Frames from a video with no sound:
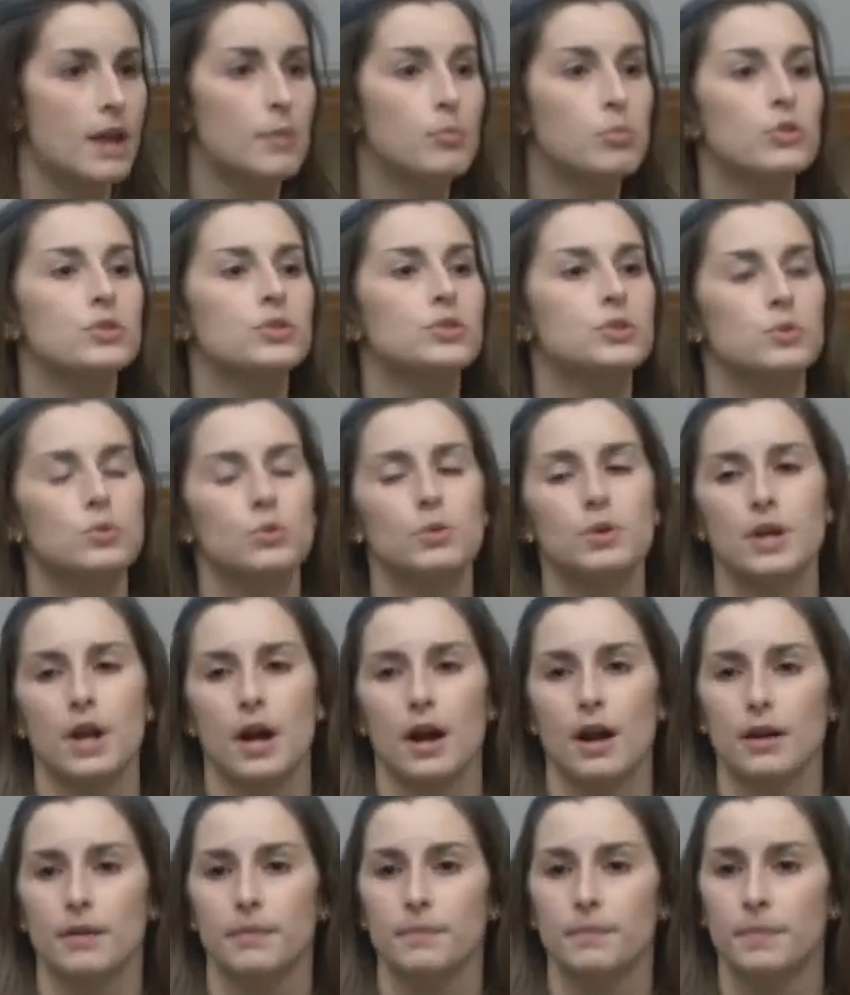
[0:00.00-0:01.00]
Edible
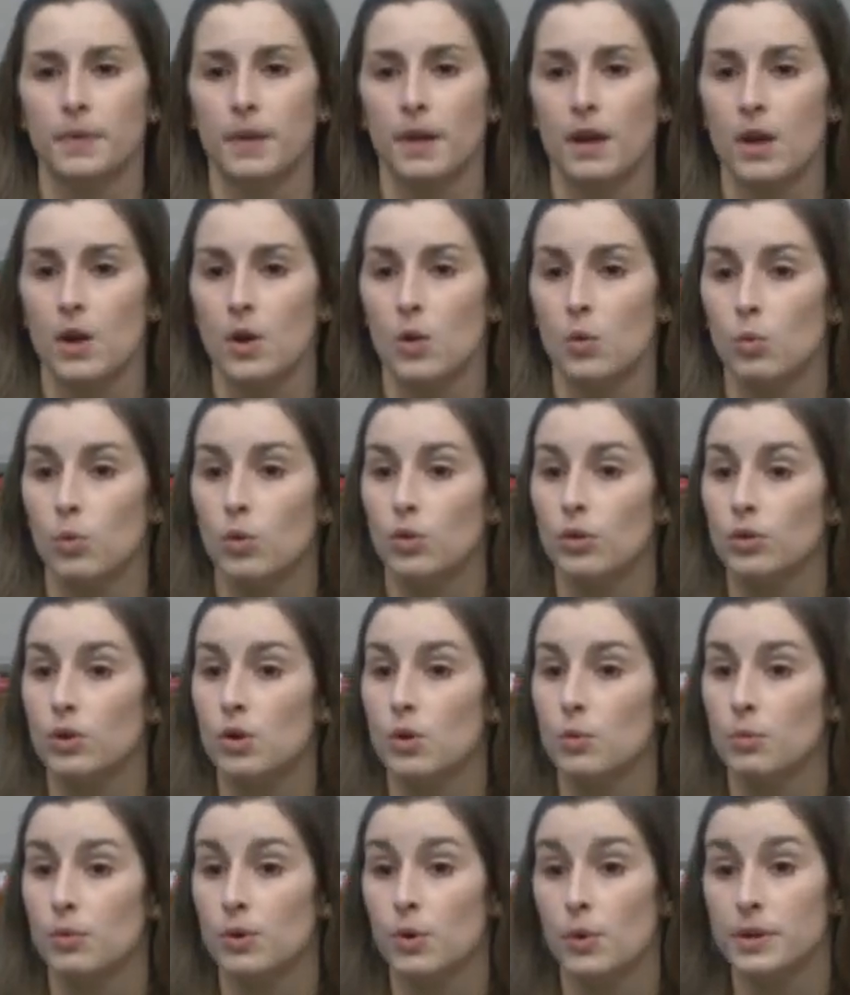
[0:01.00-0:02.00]
Schoolyard, we
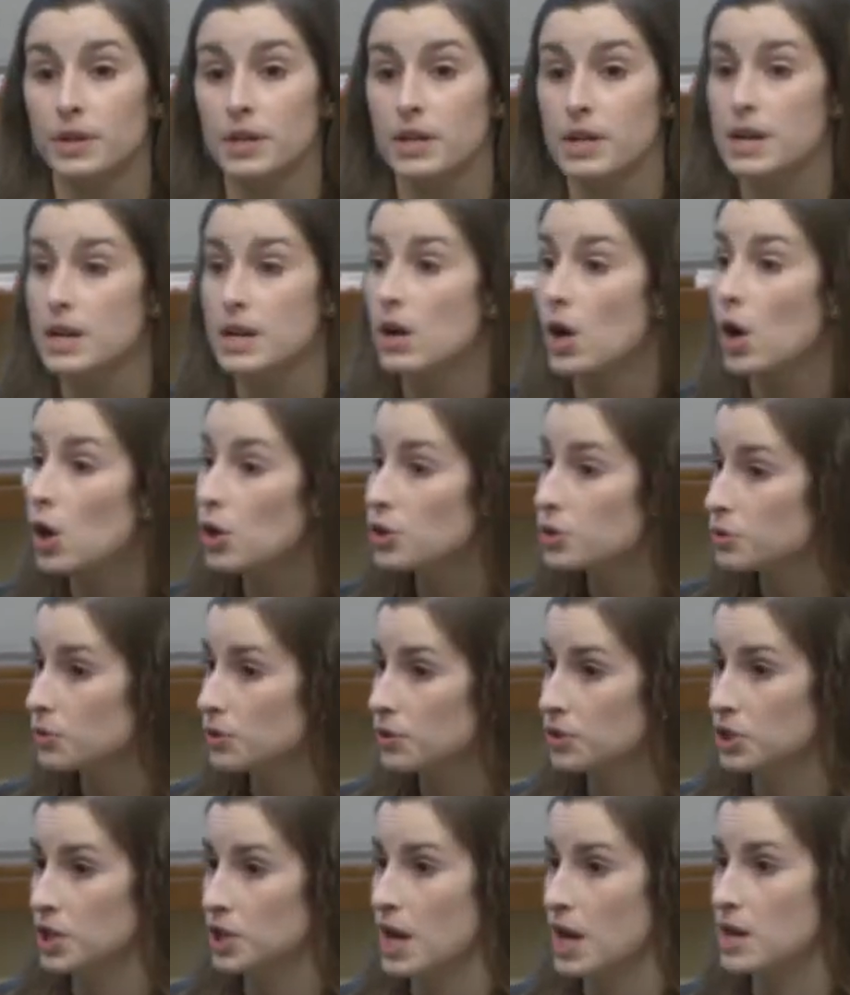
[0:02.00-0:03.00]
we're going to need
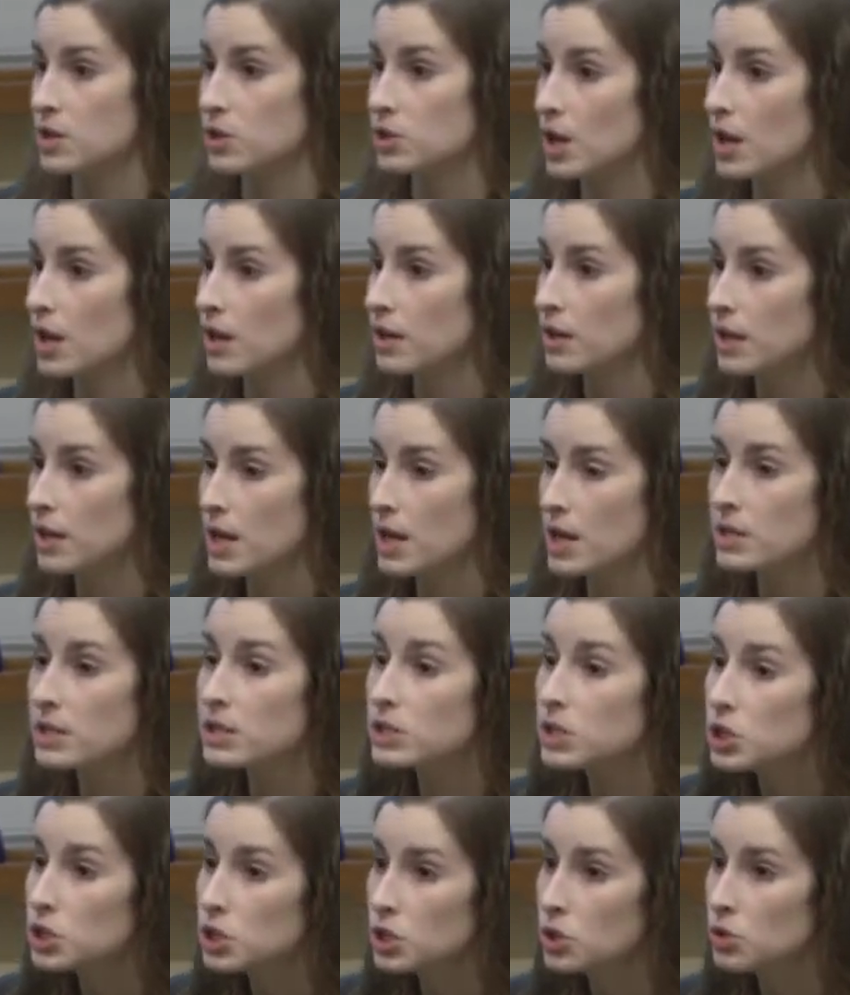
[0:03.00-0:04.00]
cultural change at the
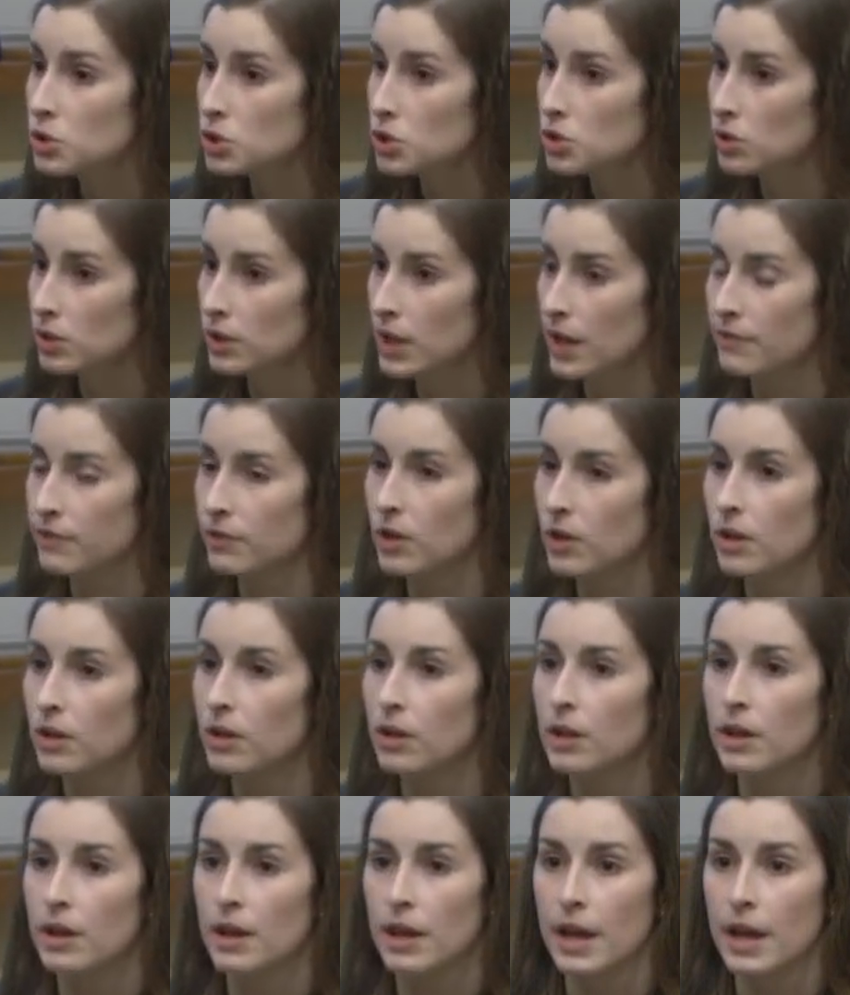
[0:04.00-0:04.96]
institutional level,